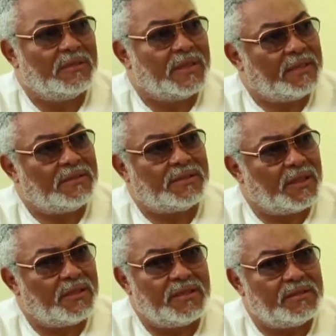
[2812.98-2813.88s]

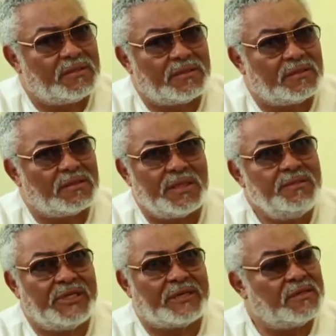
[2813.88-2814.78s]
that this
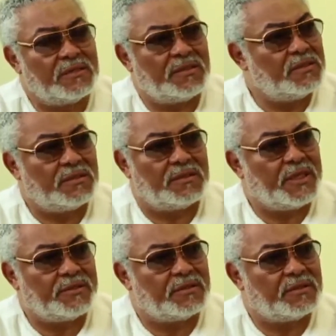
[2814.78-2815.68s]
injustice is
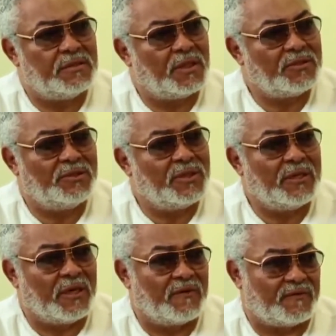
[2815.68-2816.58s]
just not good
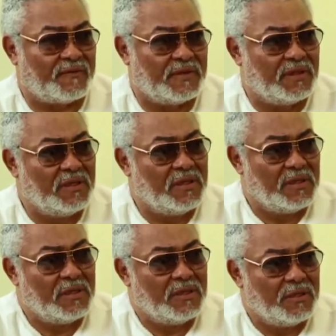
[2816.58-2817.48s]
enough.
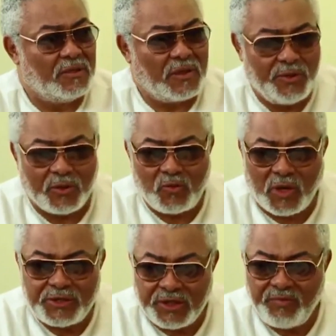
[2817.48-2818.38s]
You know, you're
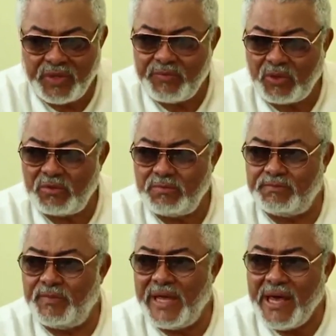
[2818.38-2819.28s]
watching people
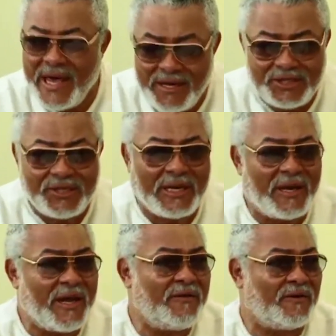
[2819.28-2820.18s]
aging
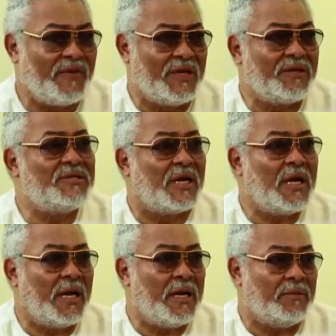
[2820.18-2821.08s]
ahead of their
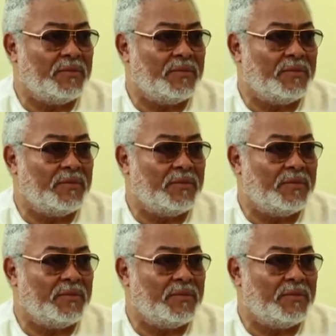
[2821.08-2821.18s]
time.